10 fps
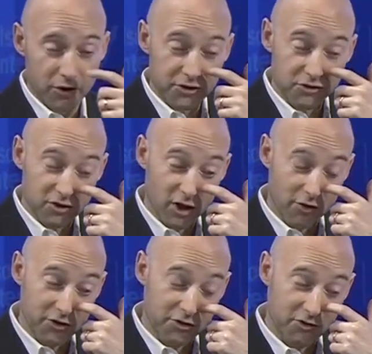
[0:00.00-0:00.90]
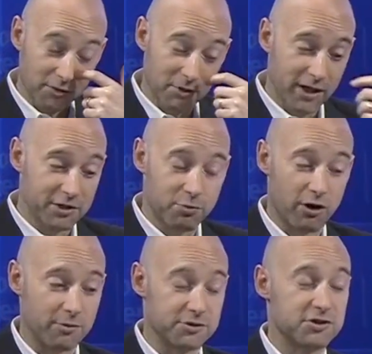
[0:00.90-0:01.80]
Well, this is, I'm glad you
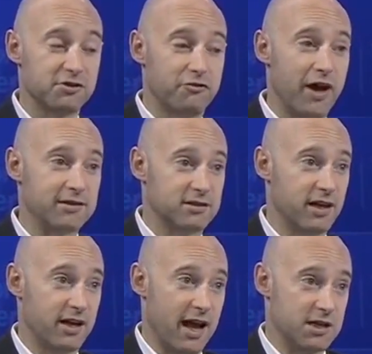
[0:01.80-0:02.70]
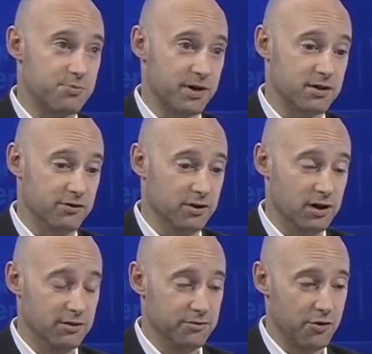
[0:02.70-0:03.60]
brought it up. This is a fascinating aspect
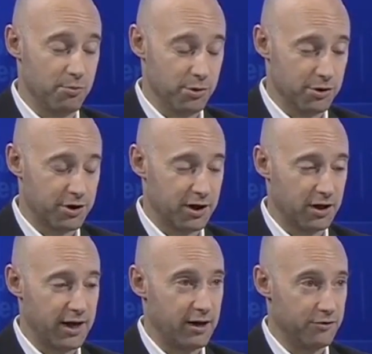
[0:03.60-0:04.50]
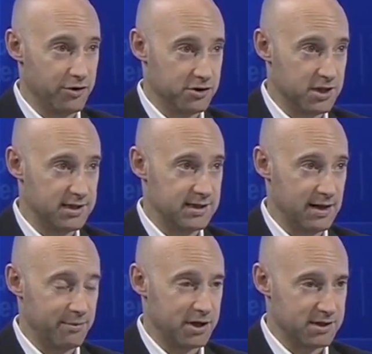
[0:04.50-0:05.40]
of the book and of this
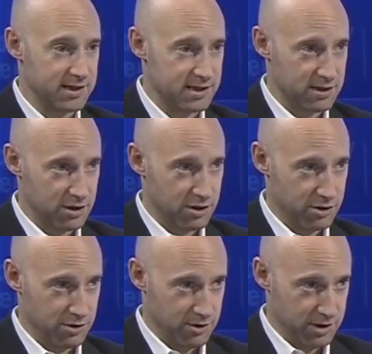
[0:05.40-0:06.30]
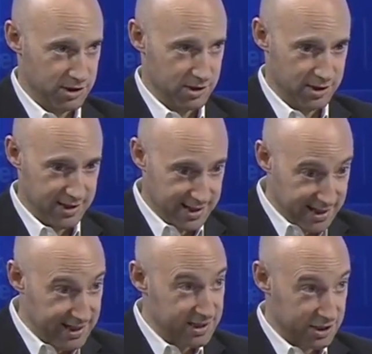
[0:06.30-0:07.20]
incident, because this is
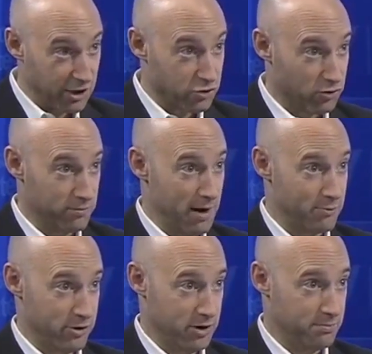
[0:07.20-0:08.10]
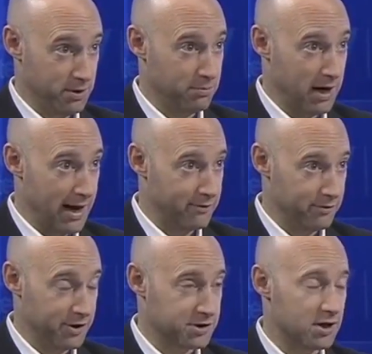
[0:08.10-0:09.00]
the central memory that people have
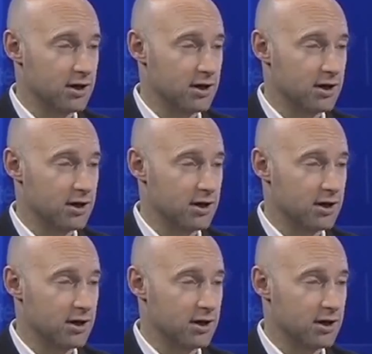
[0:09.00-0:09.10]
of this,